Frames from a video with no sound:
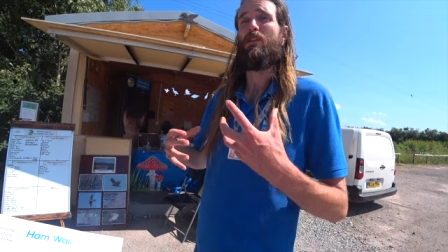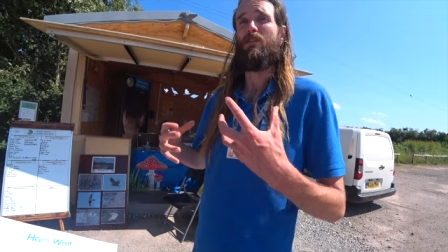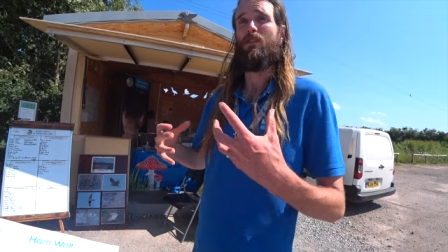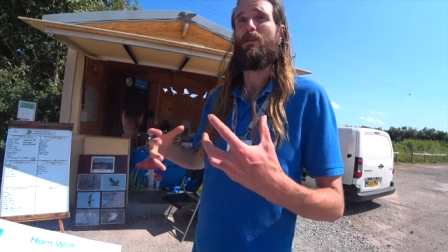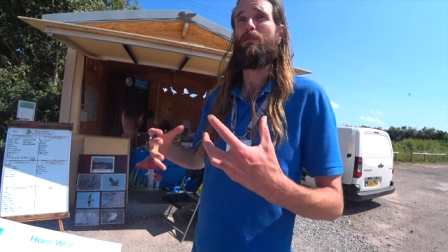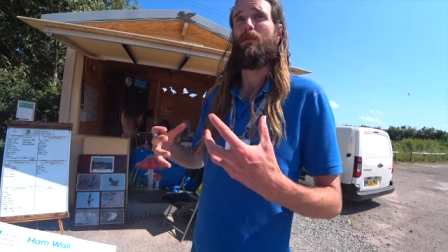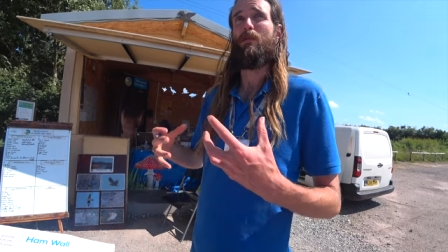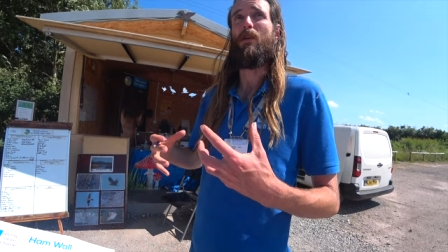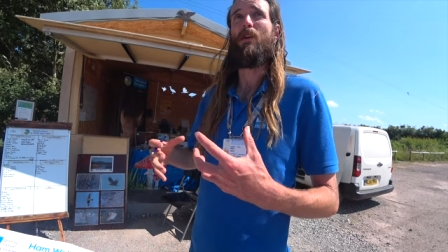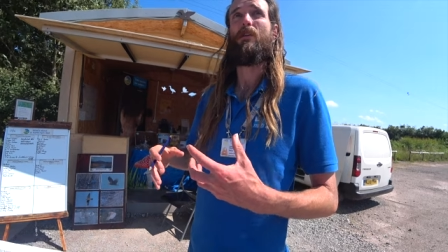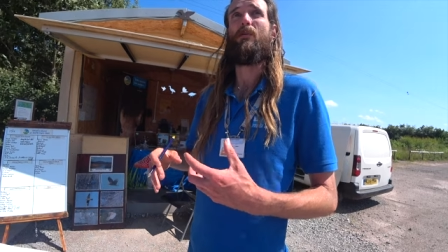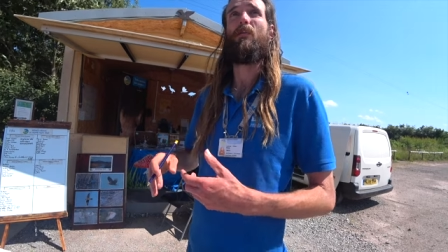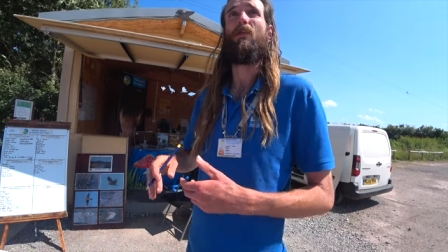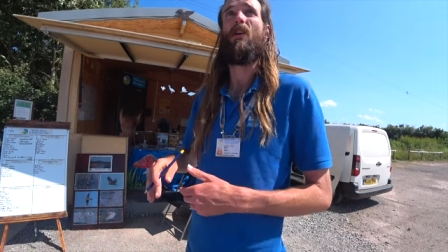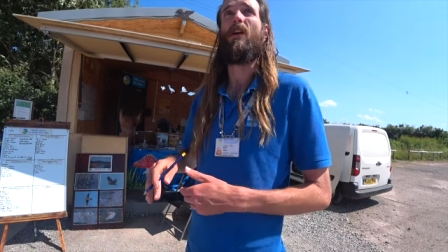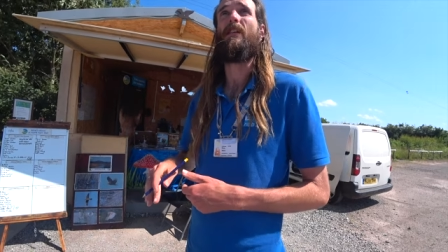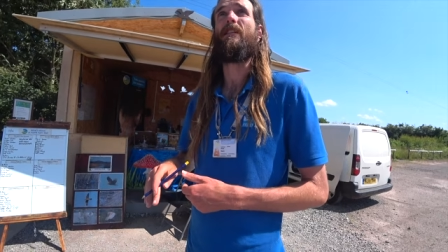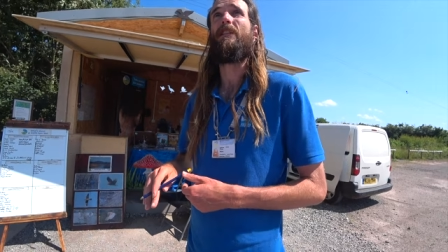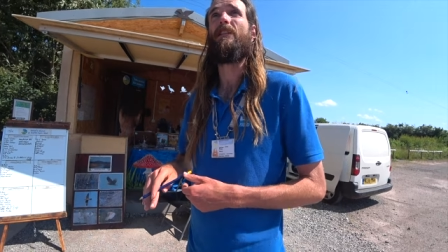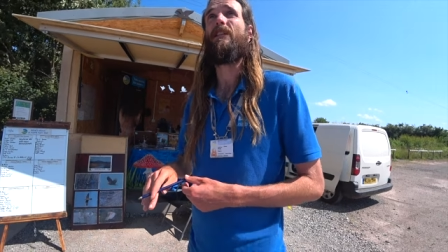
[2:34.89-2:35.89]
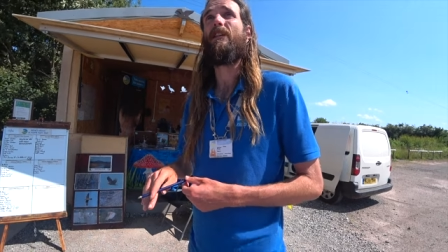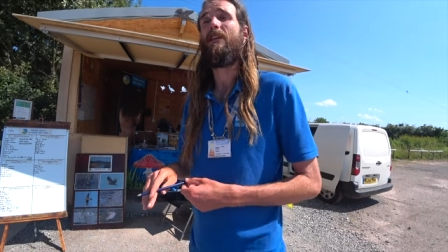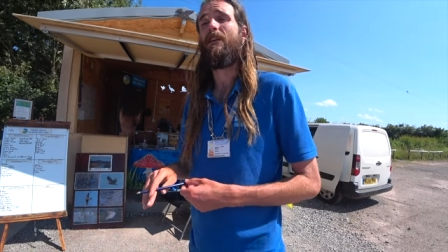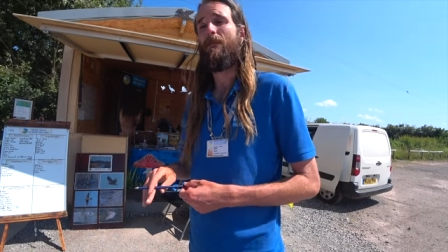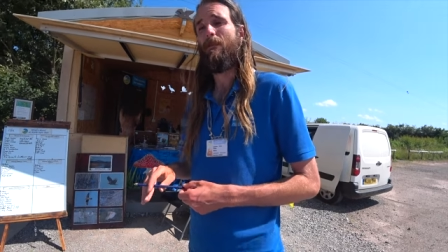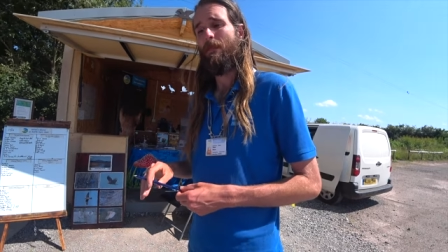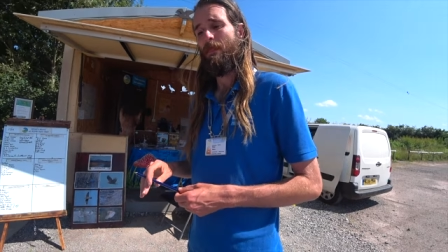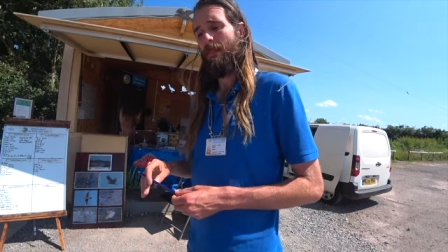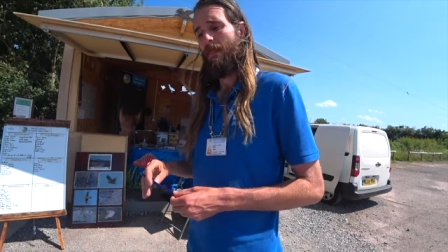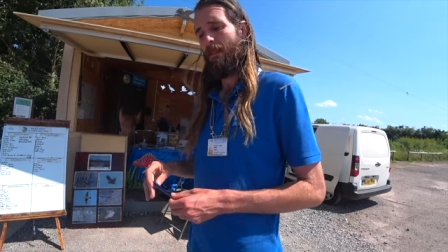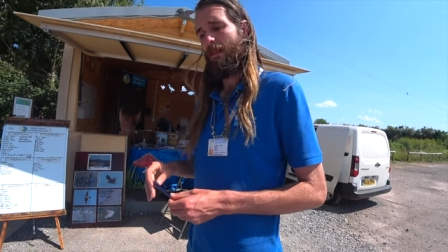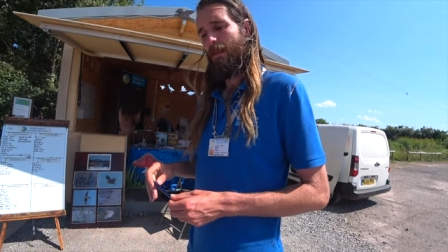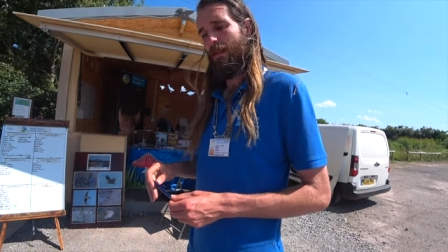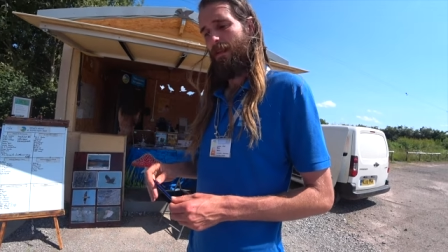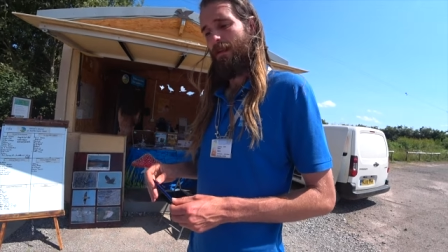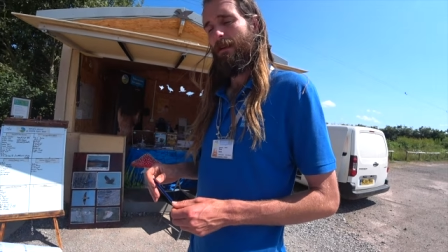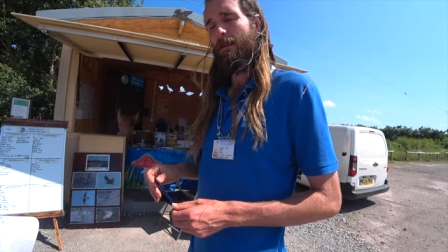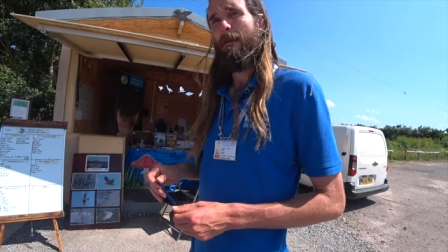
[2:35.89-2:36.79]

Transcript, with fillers: type of bird. Yeah, sounds interesting. And